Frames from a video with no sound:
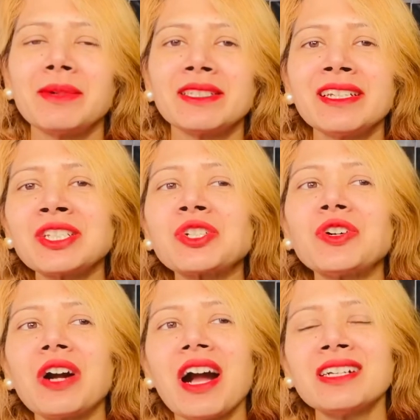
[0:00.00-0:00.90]
but this
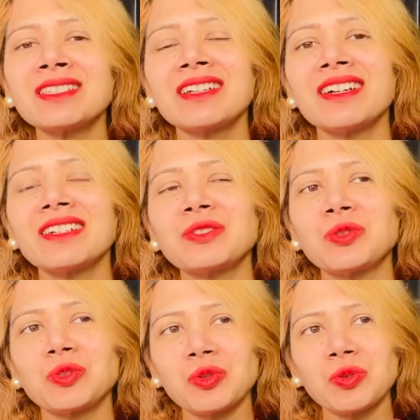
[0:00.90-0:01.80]
show asked her
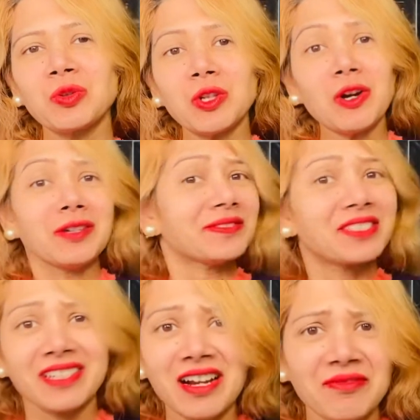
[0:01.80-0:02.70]
to do a lot of
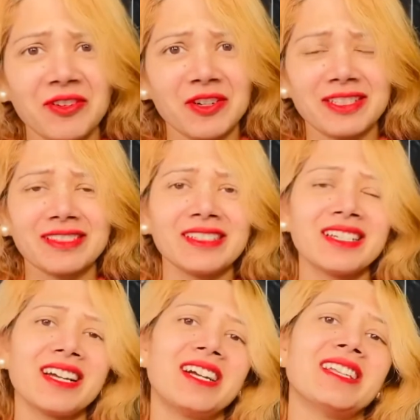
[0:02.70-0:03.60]
stuff,
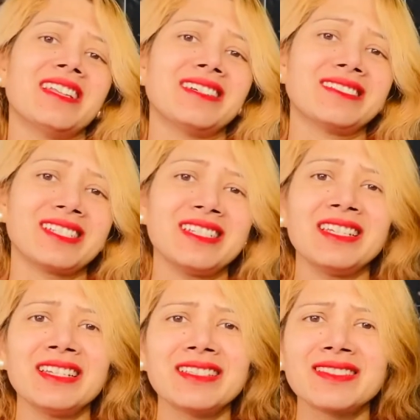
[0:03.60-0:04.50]
honestly. Like,
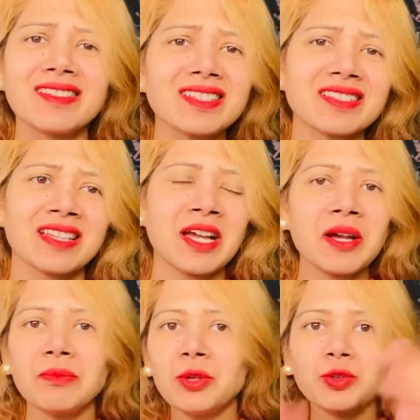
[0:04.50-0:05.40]
she is this
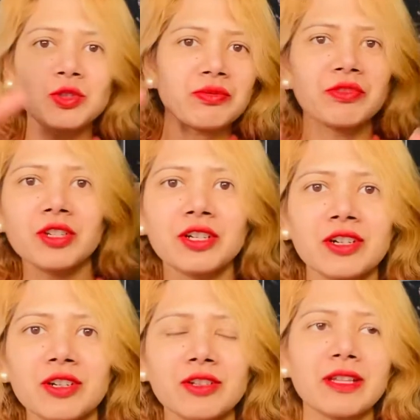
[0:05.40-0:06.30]
beautiful
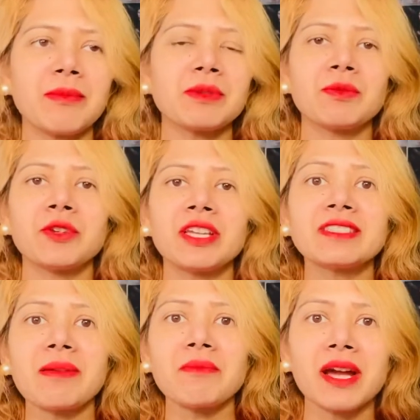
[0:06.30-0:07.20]
girl, everybody
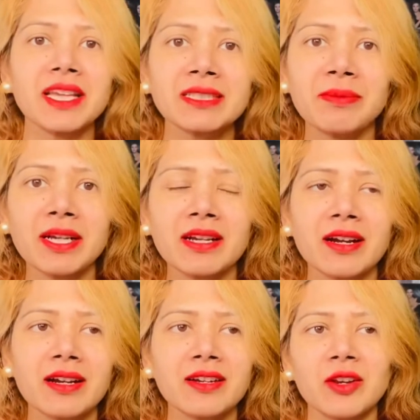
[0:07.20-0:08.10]
is amazed by
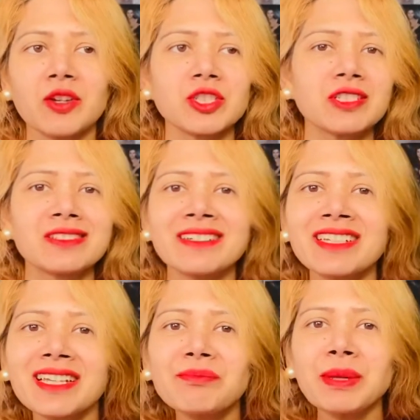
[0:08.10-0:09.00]
her, you know, she's
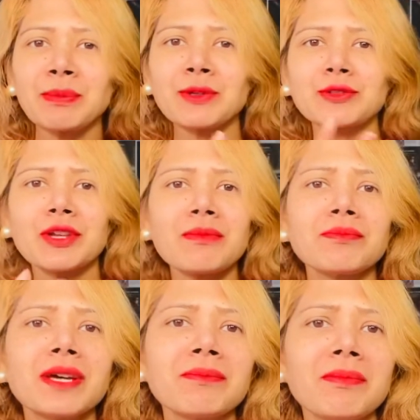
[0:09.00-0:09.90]
tricking people to
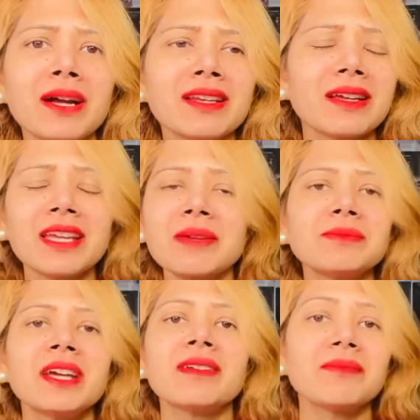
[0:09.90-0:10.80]
give them money,
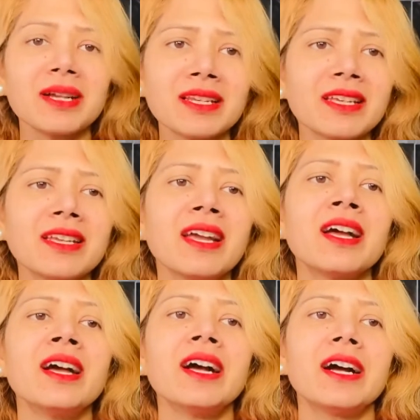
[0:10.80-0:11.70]
give their money.
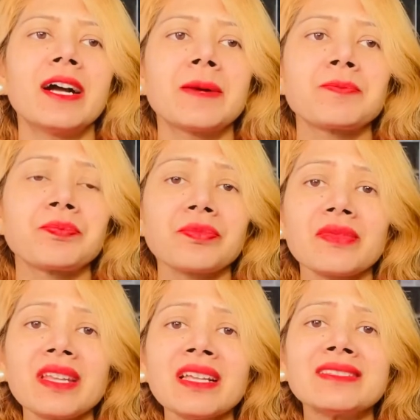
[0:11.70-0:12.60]

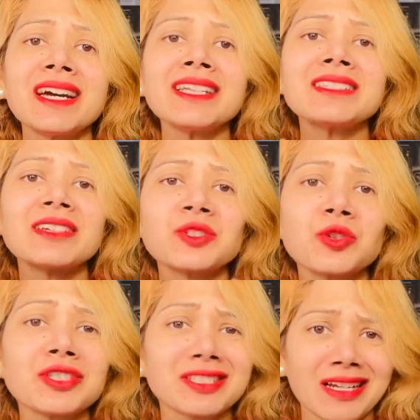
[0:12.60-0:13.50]
That is the
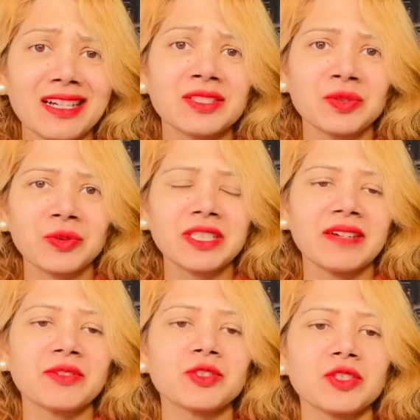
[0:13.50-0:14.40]
show starts with.
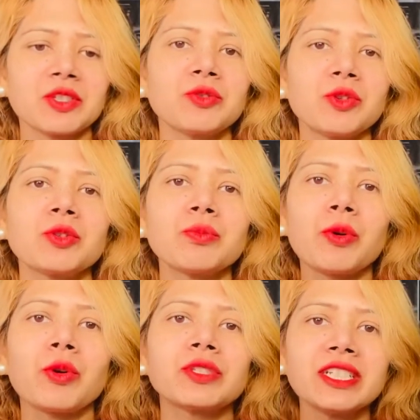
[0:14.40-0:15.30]
Of course, you go
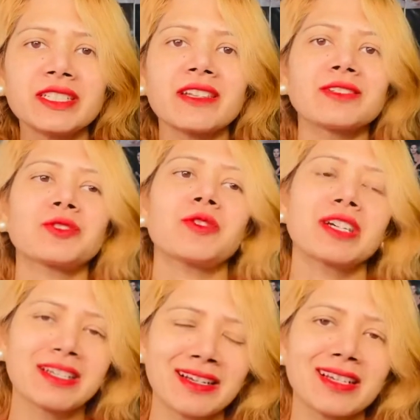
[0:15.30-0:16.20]
more details to
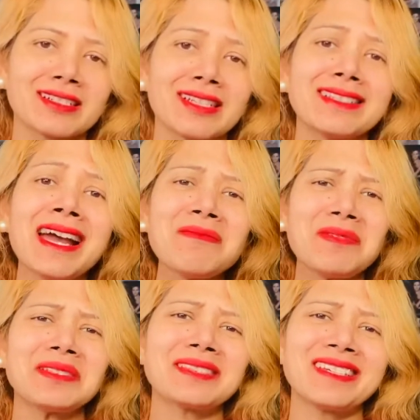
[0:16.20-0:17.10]
her character. That
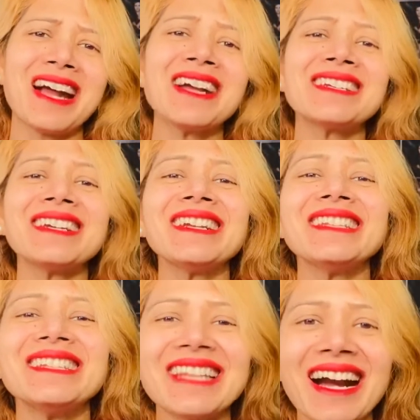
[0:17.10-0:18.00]
being said, I
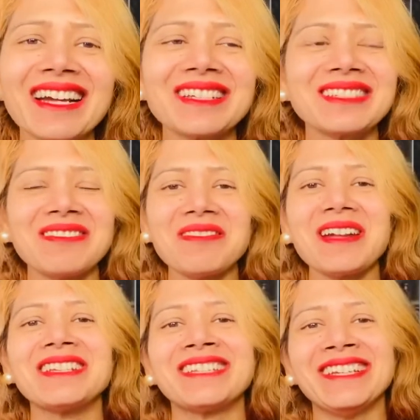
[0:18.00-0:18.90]
really like the
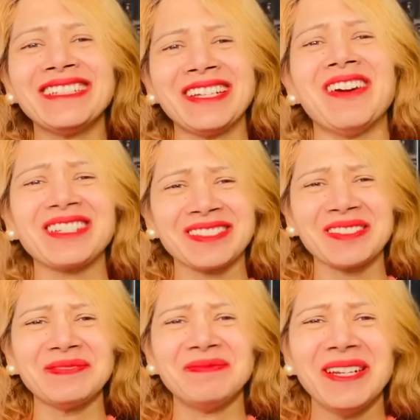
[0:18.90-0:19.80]
way she talks
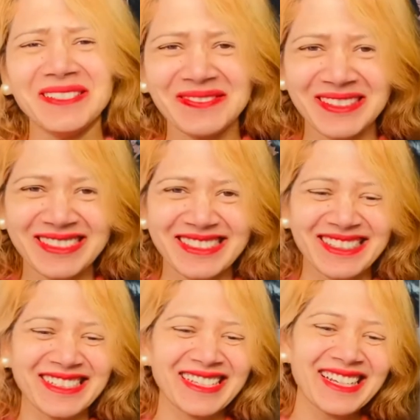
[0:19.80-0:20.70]
to people. She's
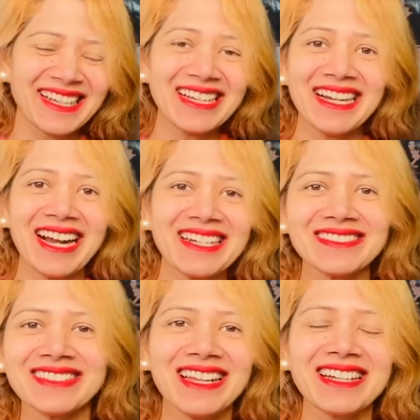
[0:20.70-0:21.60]
like, I
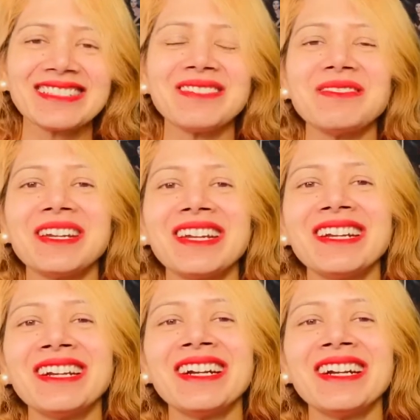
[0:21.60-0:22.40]
don't like the way